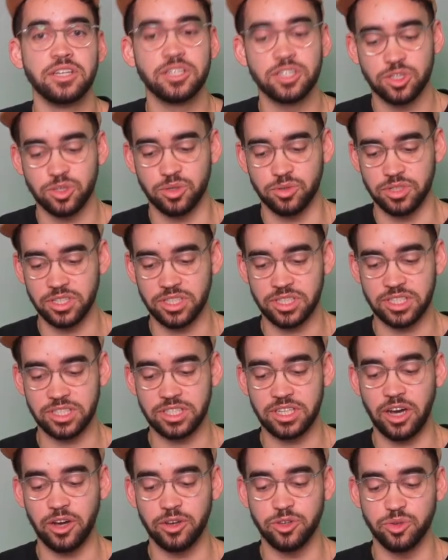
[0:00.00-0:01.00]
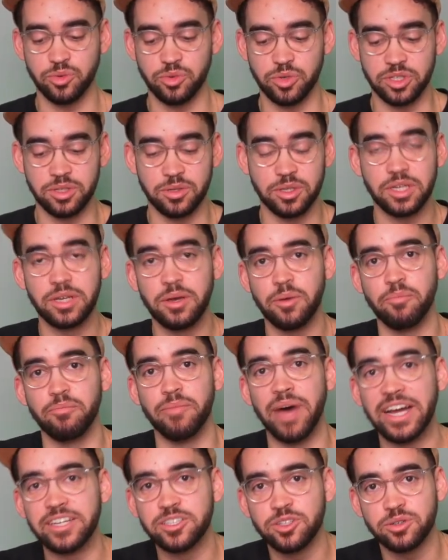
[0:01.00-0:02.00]
So this is how you would
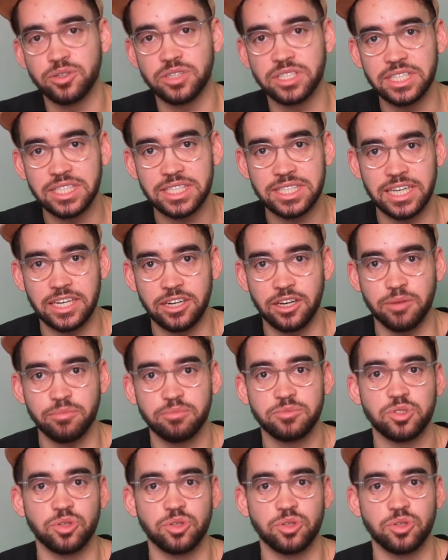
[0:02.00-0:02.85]
manually set up.